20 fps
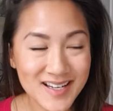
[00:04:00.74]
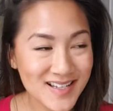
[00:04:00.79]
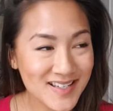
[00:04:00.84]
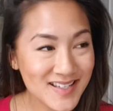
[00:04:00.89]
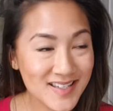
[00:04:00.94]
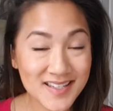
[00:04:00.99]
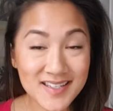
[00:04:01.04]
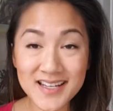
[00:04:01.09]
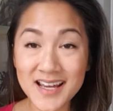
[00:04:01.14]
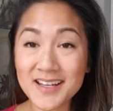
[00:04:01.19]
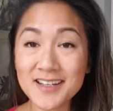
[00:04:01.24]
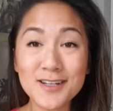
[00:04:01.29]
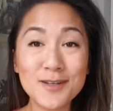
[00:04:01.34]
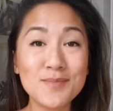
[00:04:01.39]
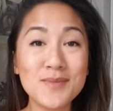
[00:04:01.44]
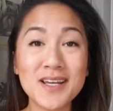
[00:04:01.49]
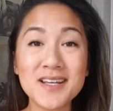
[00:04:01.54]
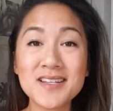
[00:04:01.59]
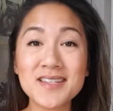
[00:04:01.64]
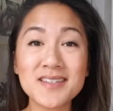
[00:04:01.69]
stand up
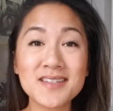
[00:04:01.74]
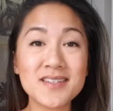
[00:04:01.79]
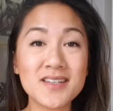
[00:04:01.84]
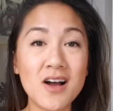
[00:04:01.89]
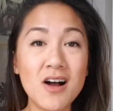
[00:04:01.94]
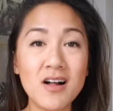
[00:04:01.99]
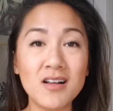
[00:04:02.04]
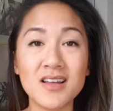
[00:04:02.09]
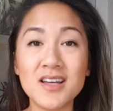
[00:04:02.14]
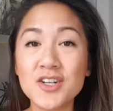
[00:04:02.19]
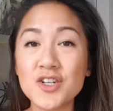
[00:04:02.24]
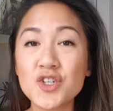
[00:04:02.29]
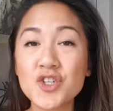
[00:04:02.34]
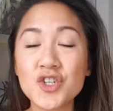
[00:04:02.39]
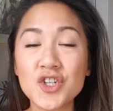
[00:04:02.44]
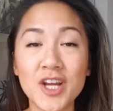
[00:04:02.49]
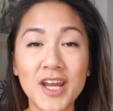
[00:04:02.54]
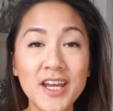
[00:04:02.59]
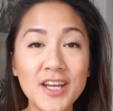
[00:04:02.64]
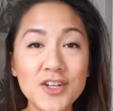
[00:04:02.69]
nice and tall.
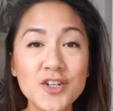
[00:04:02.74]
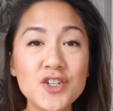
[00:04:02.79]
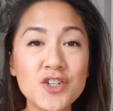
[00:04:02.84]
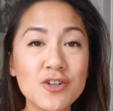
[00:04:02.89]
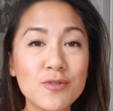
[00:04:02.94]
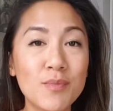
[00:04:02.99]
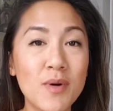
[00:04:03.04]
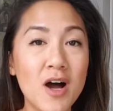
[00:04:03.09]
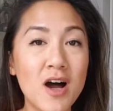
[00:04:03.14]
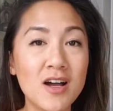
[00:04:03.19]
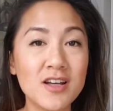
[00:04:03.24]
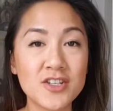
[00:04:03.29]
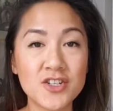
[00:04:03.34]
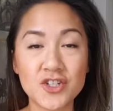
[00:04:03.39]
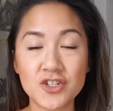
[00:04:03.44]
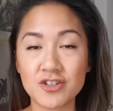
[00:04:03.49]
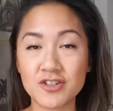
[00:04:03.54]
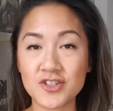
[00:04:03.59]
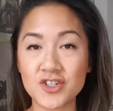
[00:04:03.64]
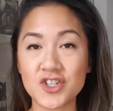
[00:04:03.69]
Change your
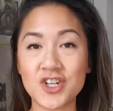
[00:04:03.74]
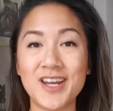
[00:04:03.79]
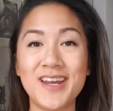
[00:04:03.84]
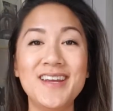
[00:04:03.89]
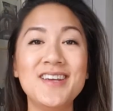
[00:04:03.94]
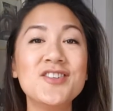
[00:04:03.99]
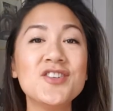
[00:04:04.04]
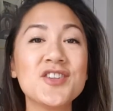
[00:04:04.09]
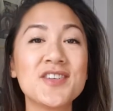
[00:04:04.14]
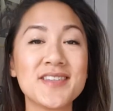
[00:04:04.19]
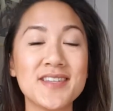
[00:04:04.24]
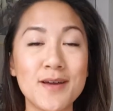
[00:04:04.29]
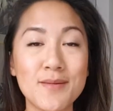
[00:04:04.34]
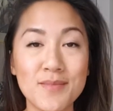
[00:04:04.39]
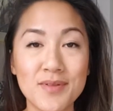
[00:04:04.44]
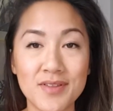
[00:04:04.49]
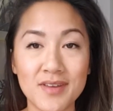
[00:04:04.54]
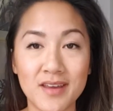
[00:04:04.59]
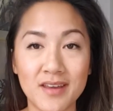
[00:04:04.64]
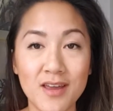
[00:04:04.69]
posture, change
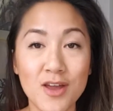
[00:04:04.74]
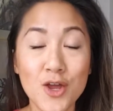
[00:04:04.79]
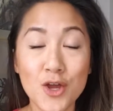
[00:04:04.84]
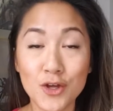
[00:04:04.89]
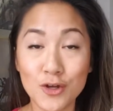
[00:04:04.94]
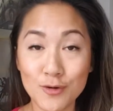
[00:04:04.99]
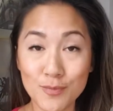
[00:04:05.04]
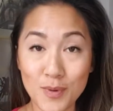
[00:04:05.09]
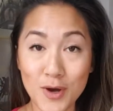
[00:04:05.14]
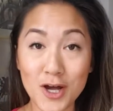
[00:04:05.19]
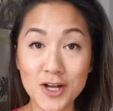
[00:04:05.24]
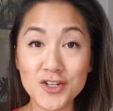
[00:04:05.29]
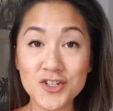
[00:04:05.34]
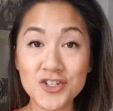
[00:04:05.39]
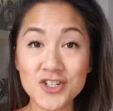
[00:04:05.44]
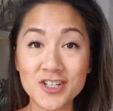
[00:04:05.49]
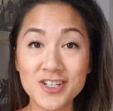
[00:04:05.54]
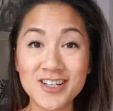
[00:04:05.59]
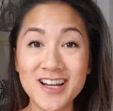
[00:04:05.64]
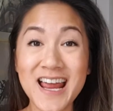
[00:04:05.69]
something. Your
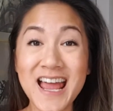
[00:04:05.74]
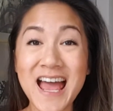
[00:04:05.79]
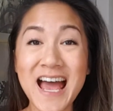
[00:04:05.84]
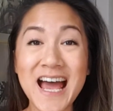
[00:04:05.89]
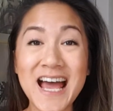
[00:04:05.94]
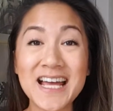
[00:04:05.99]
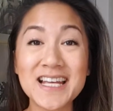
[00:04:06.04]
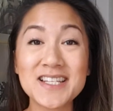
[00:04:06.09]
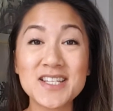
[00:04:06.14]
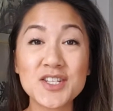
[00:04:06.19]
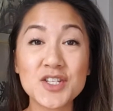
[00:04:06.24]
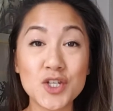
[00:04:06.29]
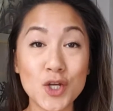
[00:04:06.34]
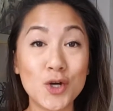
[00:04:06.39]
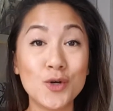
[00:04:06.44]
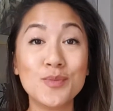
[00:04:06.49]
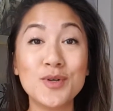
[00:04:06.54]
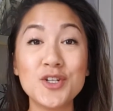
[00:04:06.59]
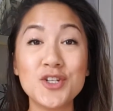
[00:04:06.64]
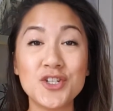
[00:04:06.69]
posture has
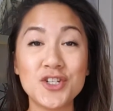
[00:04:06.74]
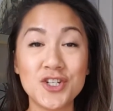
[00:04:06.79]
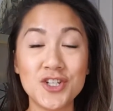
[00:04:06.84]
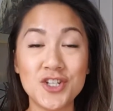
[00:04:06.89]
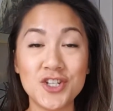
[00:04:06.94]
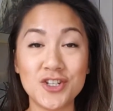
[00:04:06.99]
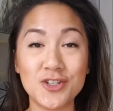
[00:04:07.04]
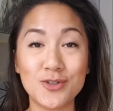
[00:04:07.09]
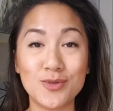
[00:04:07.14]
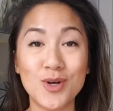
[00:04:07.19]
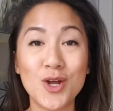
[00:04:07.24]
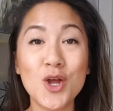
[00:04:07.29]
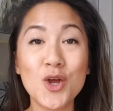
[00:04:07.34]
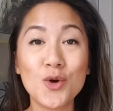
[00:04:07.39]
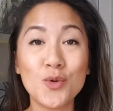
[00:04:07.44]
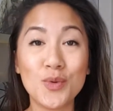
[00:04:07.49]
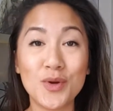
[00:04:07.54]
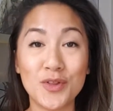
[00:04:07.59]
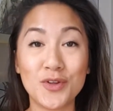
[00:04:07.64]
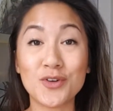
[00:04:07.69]
so much to do
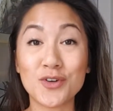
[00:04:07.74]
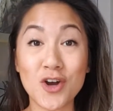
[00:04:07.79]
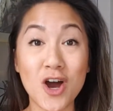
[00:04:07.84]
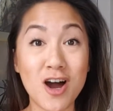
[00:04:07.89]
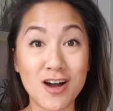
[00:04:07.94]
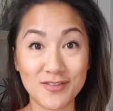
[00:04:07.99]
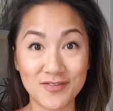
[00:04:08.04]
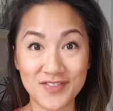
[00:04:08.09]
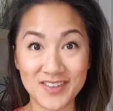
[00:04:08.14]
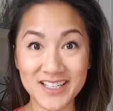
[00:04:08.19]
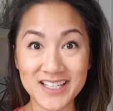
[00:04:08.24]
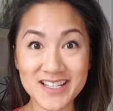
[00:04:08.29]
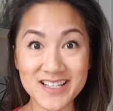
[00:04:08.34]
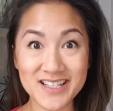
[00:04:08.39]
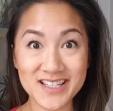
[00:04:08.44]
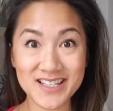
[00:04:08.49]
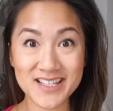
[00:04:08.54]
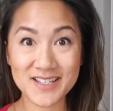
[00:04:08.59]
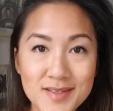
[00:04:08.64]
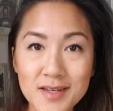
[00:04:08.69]
with your
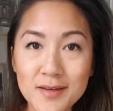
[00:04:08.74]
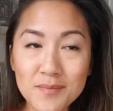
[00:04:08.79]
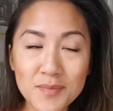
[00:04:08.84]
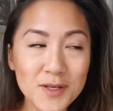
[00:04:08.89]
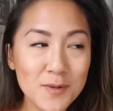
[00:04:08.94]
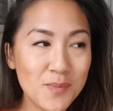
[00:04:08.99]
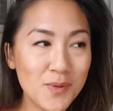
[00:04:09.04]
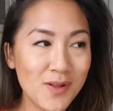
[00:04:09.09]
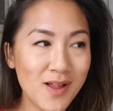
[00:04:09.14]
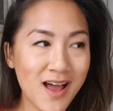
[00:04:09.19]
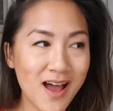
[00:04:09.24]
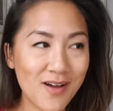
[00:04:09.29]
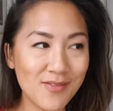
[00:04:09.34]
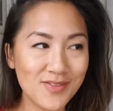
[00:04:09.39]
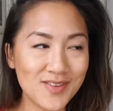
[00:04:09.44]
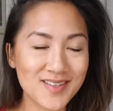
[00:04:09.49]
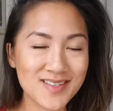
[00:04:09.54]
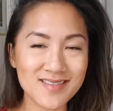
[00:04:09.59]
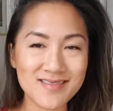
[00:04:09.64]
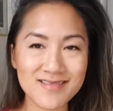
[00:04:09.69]
confidence. Some people have
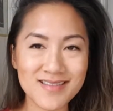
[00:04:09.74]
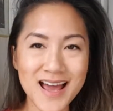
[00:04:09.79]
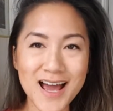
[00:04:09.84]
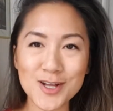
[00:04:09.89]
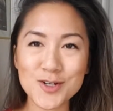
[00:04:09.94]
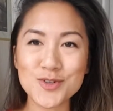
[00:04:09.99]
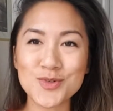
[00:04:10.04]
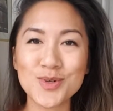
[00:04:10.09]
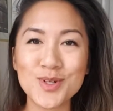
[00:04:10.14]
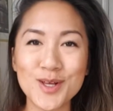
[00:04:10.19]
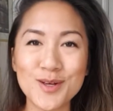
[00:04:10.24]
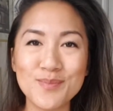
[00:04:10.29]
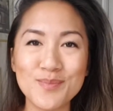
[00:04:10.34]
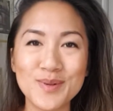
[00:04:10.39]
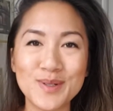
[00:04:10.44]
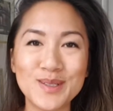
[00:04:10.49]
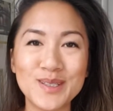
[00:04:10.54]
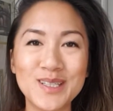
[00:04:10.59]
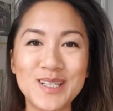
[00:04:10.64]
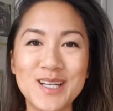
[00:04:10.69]
this natural
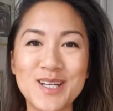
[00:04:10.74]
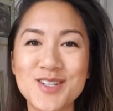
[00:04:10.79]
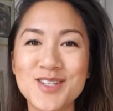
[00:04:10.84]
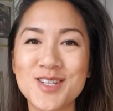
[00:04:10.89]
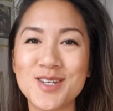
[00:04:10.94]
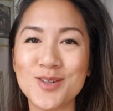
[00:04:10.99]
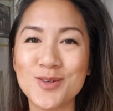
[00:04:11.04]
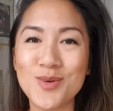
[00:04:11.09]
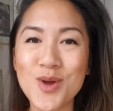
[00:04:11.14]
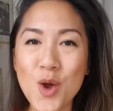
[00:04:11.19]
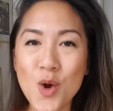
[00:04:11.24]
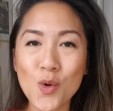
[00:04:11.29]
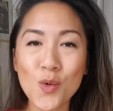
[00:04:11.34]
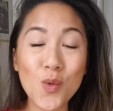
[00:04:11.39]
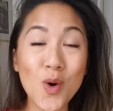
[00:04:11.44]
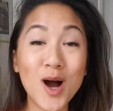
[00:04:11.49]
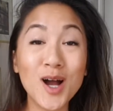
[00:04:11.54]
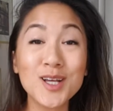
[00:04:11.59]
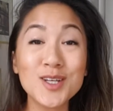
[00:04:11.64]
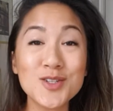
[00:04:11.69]
ability to
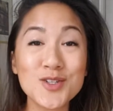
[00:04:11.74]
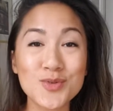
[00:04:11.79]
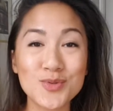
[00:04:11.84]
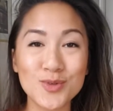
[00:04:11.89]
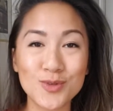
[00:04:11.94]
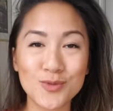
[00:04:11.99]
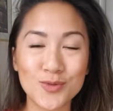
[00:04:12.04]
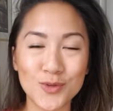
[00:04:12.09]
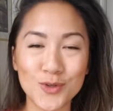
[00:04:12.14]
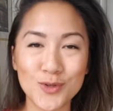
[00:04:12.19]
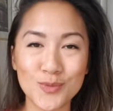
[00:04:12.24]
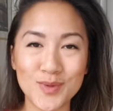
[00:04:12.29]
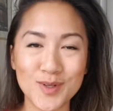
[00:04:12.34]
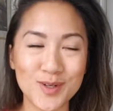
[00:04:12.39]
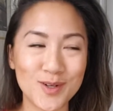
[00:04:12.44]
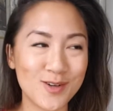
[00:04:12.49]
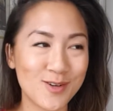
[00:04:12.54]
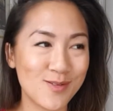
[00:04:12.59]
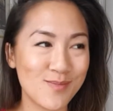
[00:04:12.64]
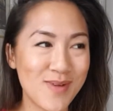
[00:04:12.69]
walk into a room
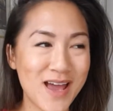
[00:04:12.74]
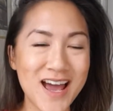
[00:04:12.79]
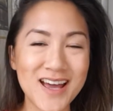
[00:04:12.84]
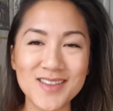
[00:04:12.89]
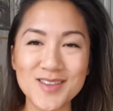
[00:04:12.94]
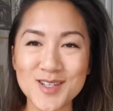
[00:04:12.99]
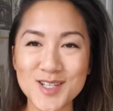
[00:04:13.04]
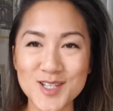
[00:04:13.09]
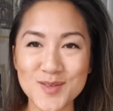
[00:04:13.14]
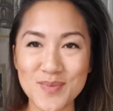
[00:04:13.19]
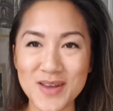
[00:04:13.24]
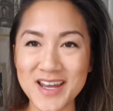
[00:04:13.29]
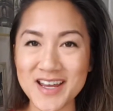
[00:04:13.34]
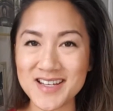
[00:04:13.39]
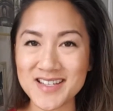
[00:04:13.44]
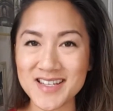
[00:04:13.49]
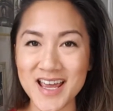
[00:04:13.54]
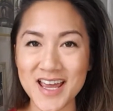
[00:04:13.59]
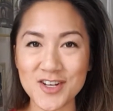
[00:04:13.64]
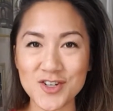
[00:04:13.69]
and command the
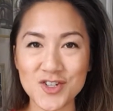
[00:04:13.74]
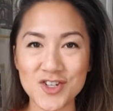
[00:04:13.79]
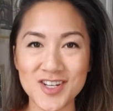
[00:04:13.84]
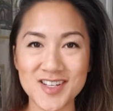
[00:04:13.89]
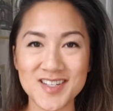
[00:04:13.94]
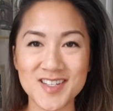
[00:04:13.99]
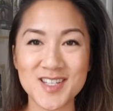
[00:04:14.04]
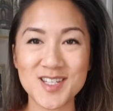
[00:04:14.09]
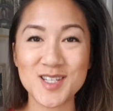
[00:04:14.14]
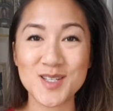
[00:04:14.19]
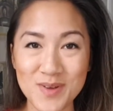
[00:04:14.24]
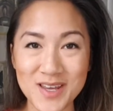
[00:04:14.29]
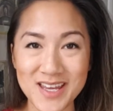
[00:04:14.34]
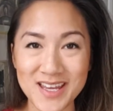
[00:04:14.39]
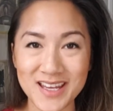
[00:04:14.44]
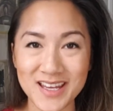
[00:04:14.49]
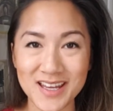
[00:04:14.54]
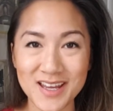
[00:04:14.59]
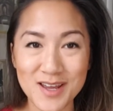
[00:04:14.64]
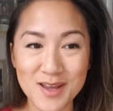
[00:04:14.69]
space and just
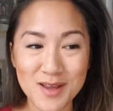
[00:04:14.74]
speak.